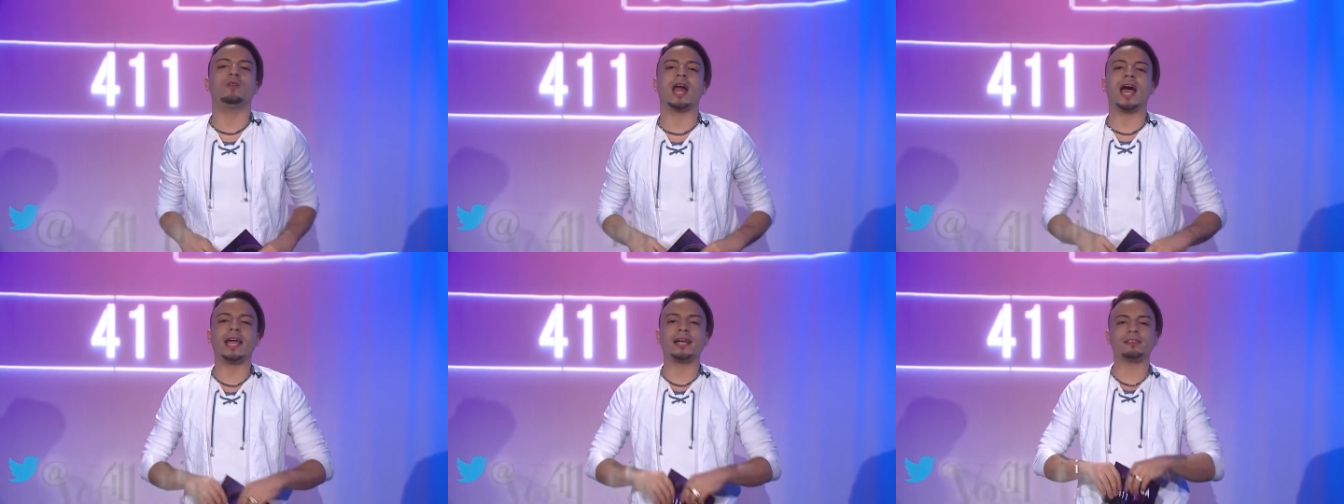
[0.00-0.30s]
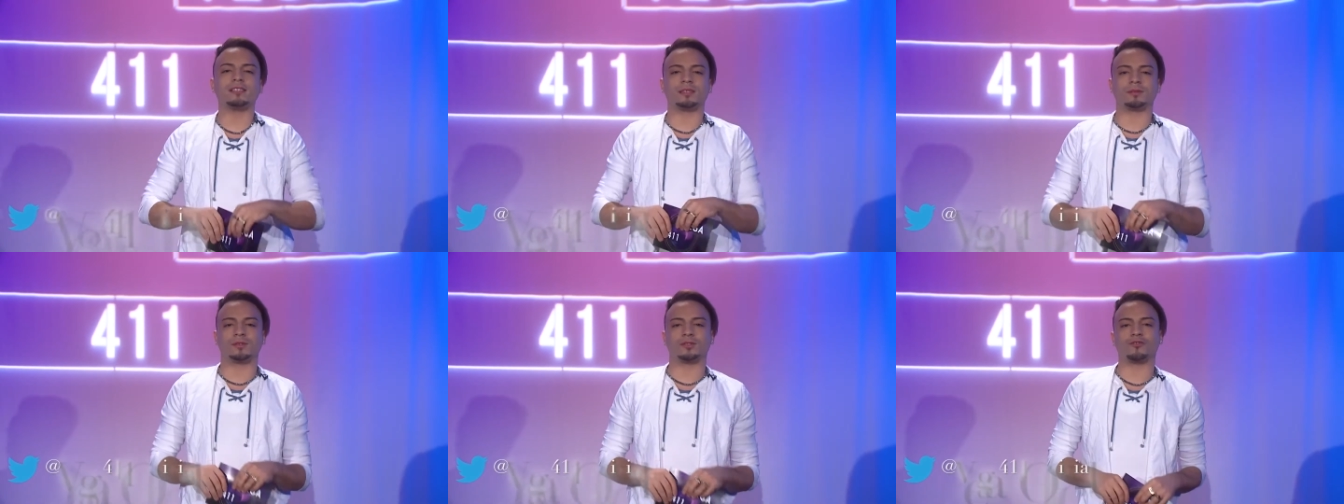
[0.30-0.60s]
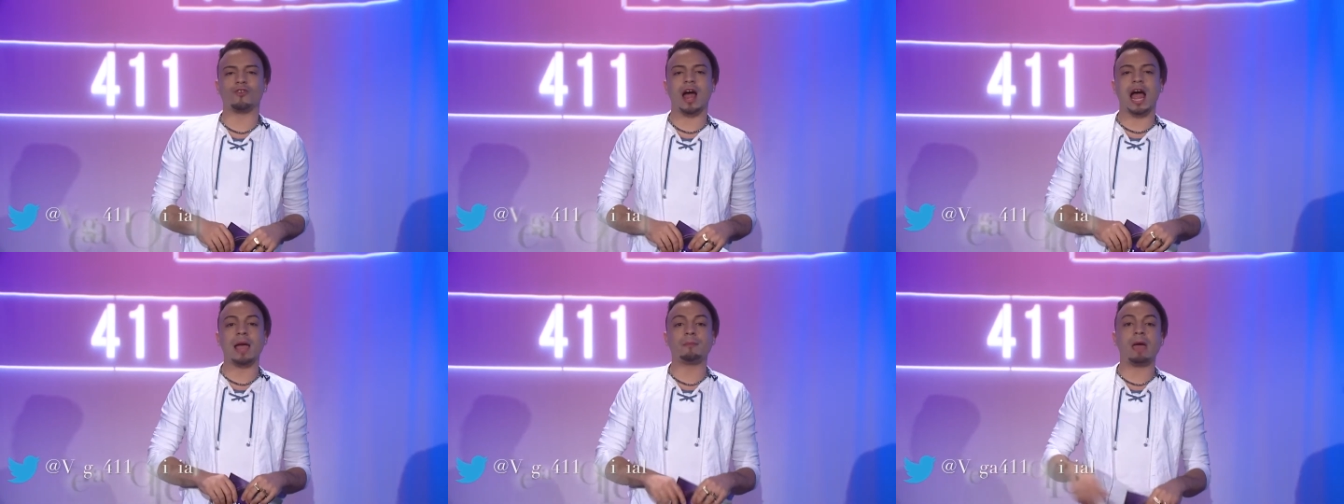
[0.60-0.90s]
like,
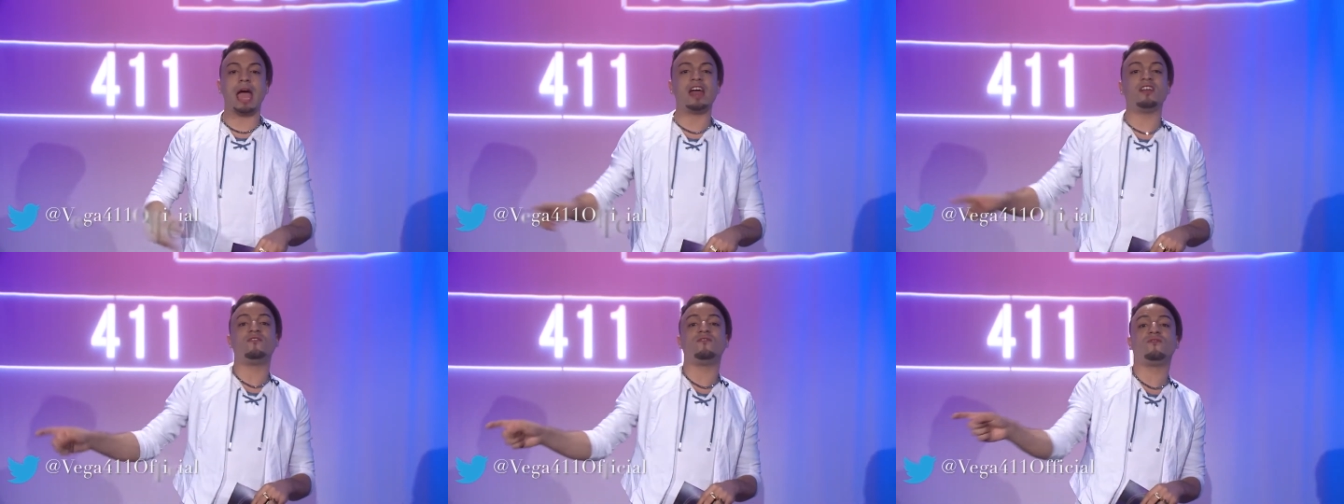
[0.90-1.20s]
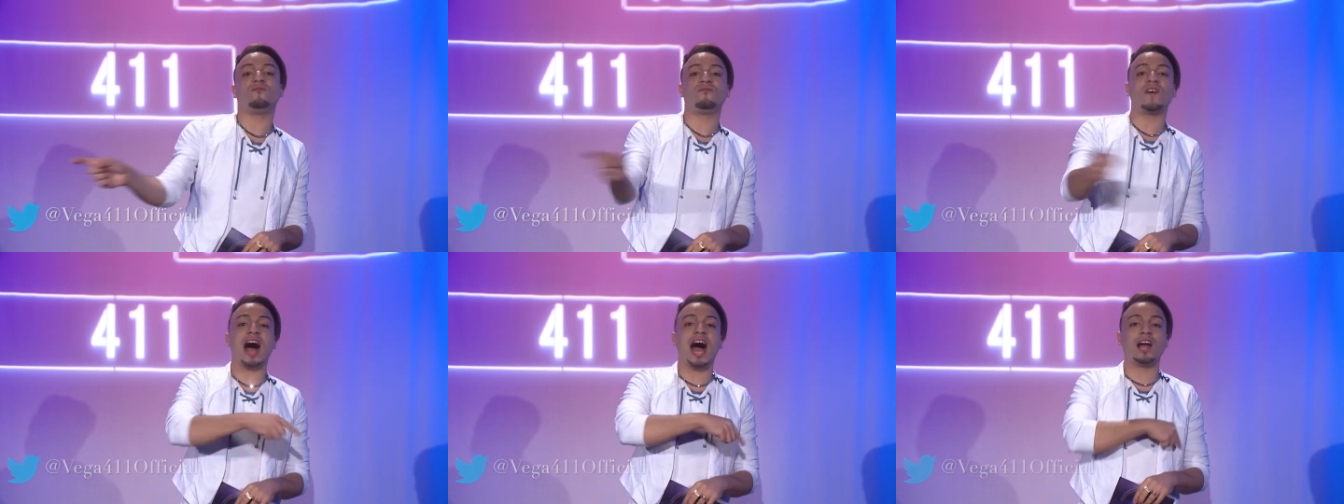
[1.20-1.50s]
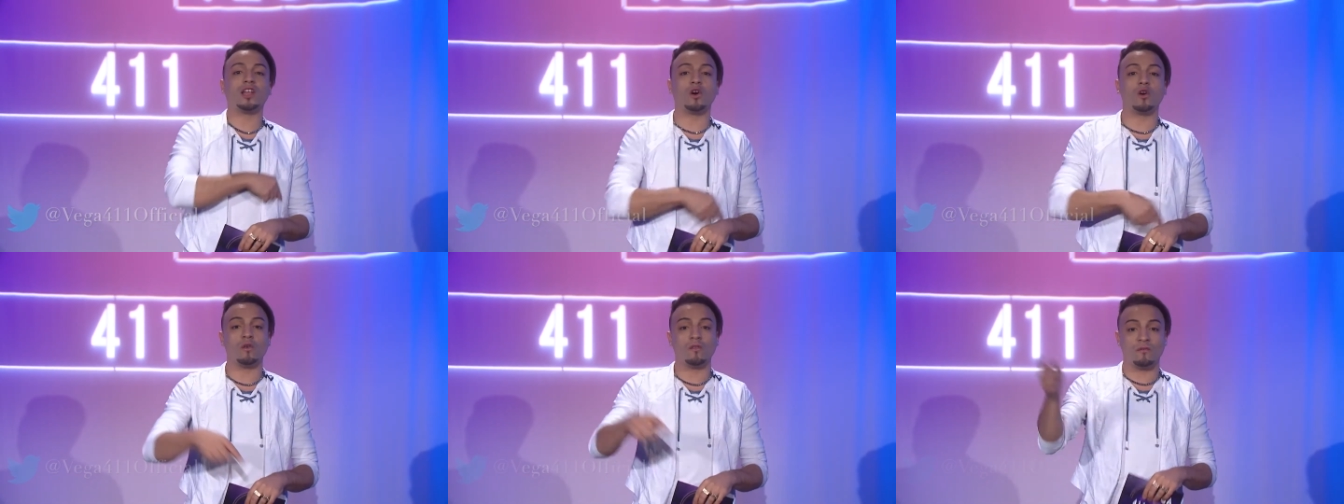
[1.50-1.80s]
subscribe, and
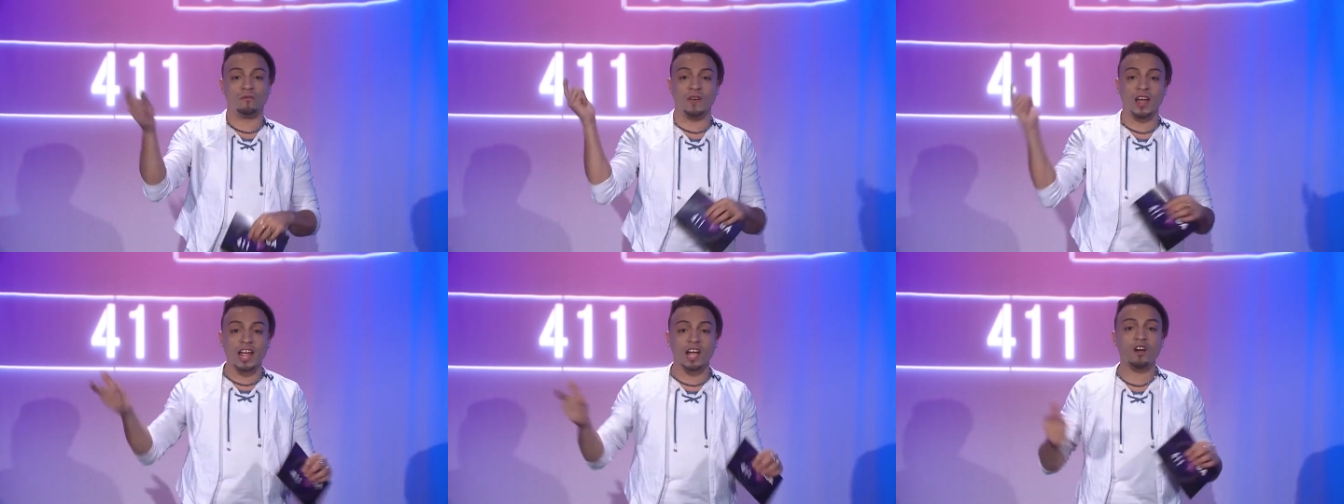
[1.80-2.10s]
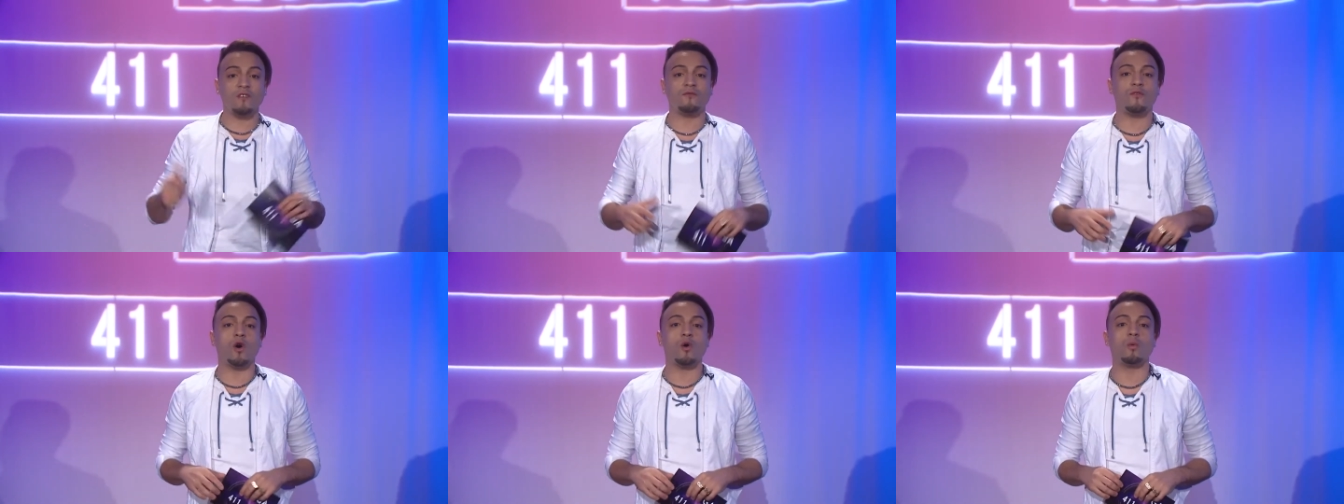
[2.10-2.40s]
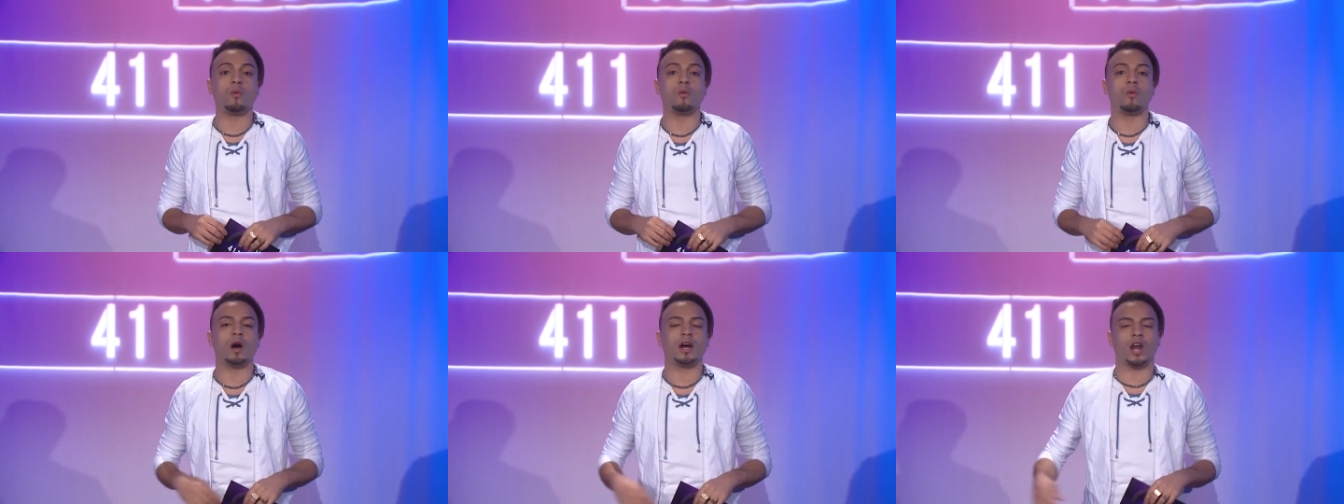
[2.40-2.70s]
follow Vega
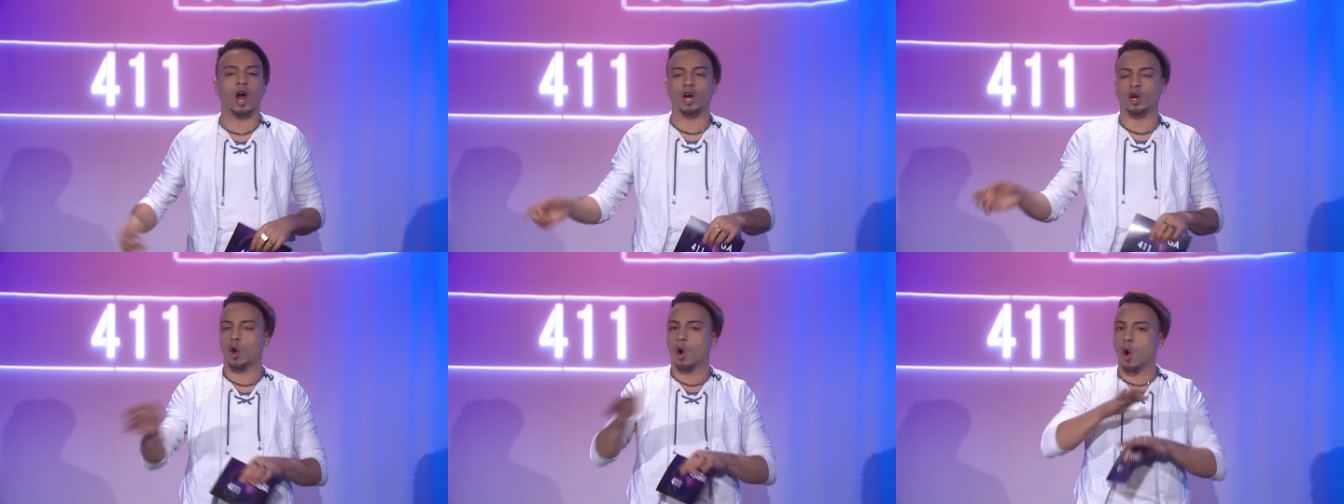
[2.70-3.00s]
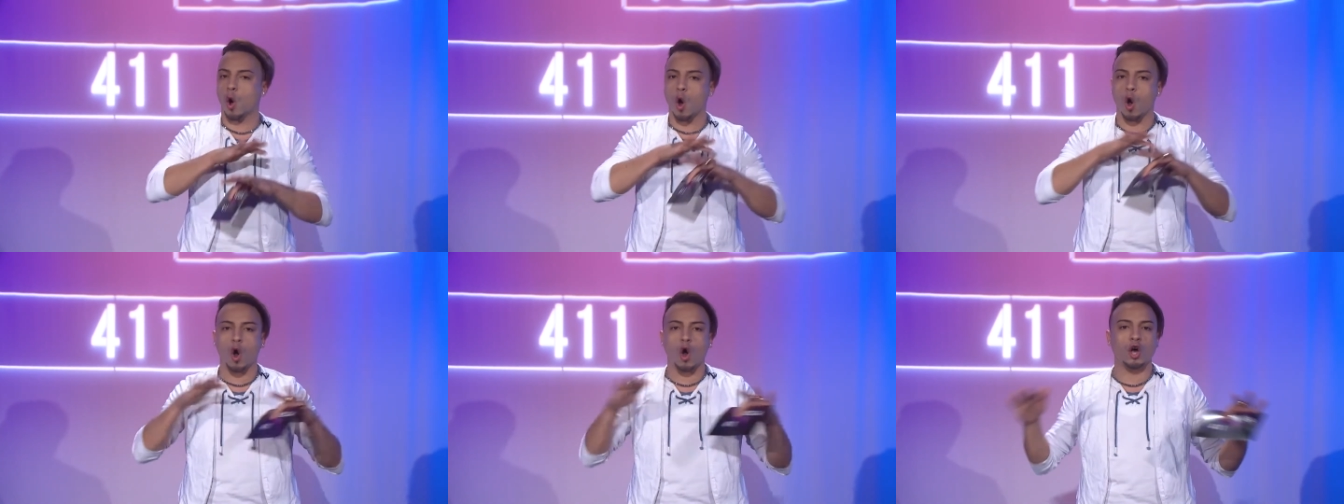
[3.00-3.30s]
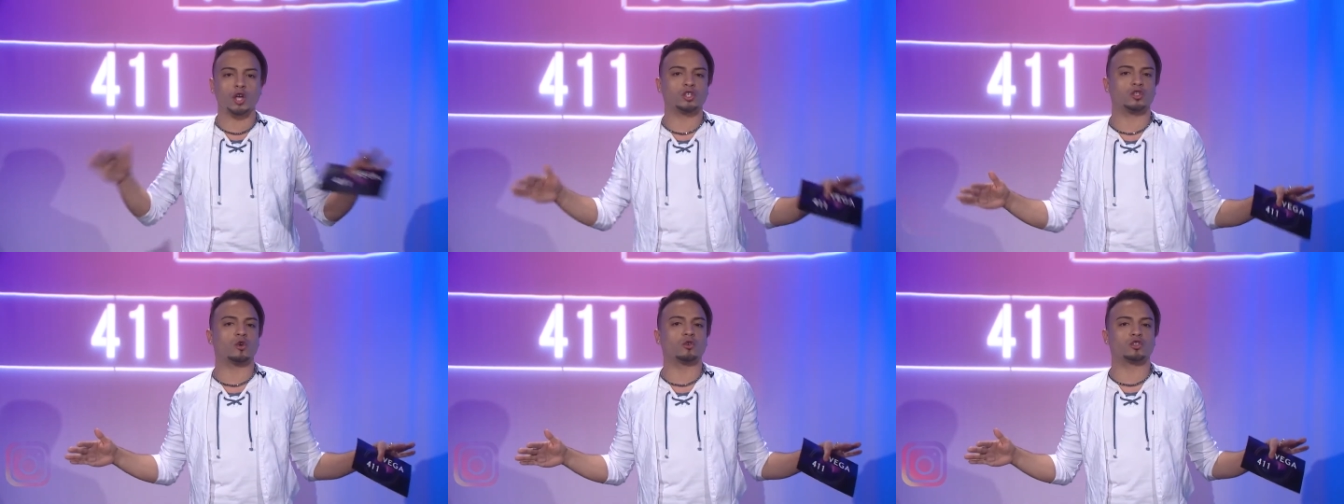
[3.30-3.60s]
411 on
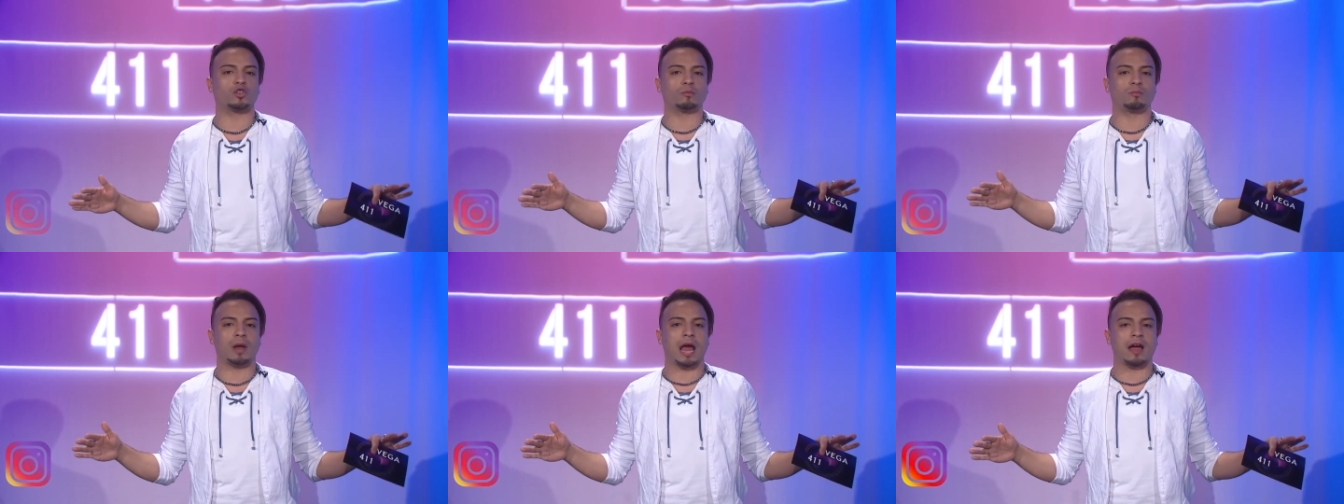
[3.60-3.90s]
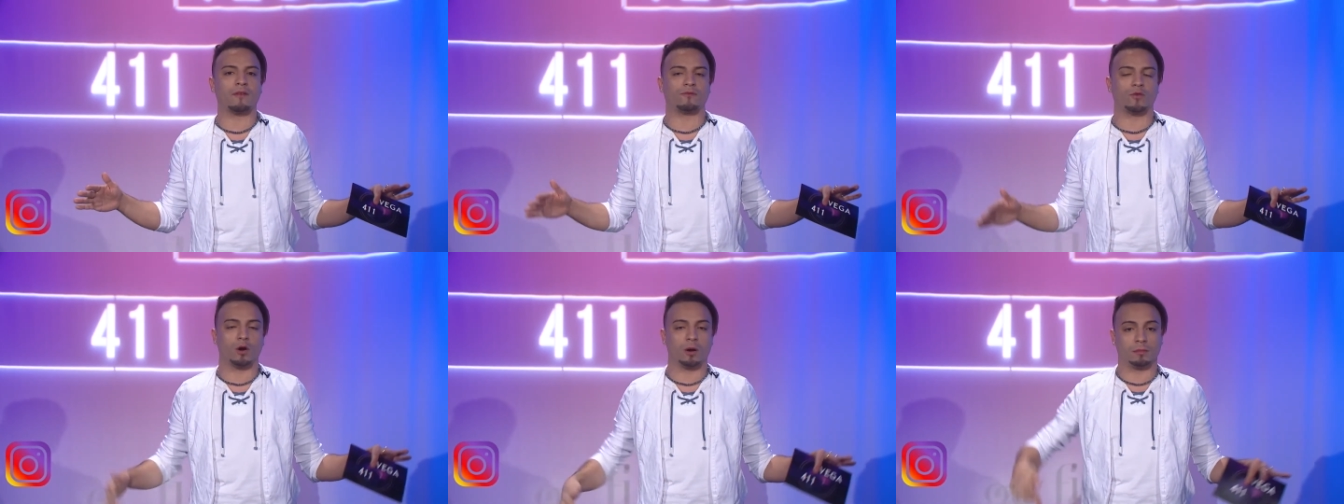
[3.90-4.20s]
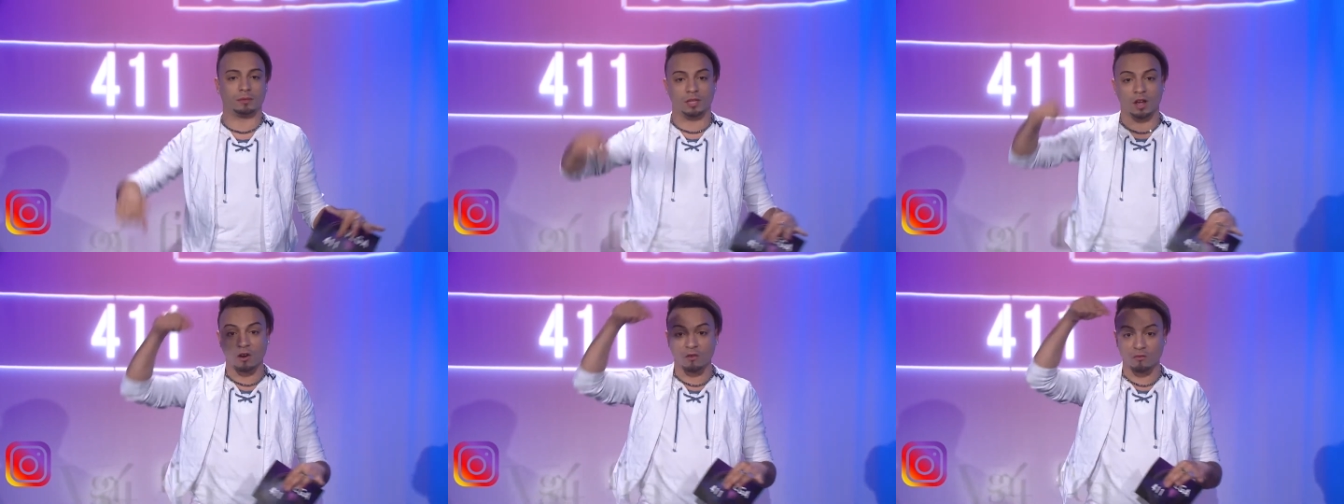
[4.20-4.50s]
all social platforms